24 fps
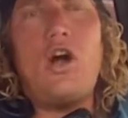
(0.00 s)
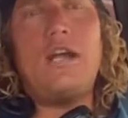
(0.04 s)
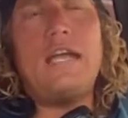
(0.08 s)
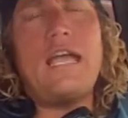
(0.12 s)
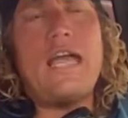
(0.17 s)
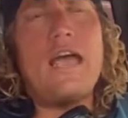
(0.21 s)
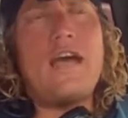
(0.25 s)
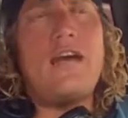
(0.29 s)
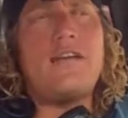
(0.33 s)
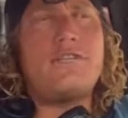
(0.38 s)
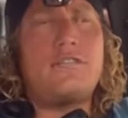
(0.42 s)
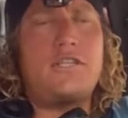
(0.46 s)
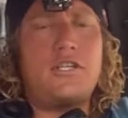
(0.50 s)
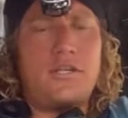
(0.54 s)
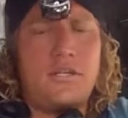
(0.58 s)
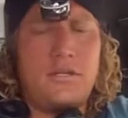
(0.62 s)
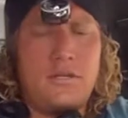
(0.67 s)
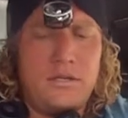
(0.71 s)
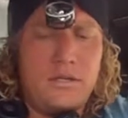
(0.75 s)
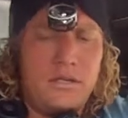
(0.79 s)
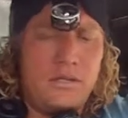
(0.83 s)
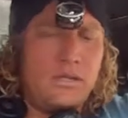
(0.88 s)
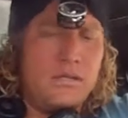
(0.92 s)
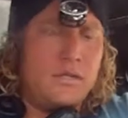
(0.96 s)
after,
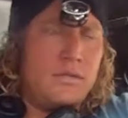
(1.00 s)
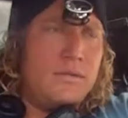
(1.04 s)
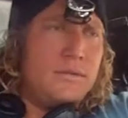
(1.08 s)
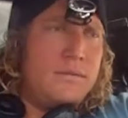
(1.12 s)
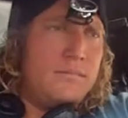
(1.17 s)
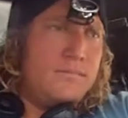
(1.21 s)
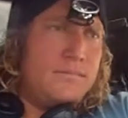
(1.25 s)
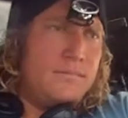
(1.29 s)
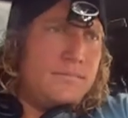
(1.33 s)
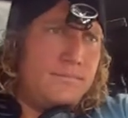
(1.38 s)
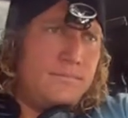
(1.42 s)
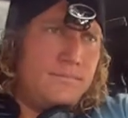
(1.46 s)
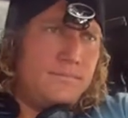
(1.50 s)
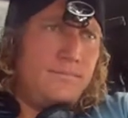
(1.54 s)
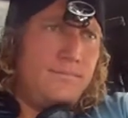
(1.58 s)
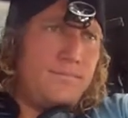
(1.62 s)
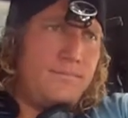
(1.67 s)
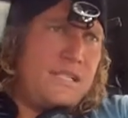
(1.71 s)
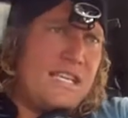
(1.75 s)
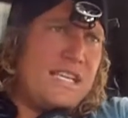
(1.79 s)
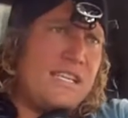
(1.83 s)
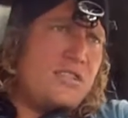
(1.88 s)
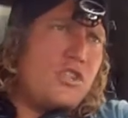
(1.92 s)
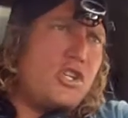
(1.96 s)

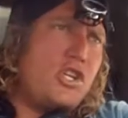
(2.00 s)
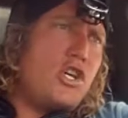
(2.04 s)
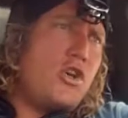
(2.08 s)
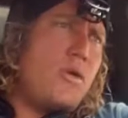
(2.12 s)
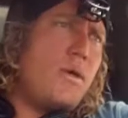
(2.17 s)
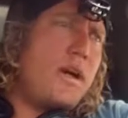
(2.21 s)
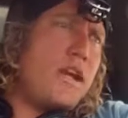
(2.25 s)
these new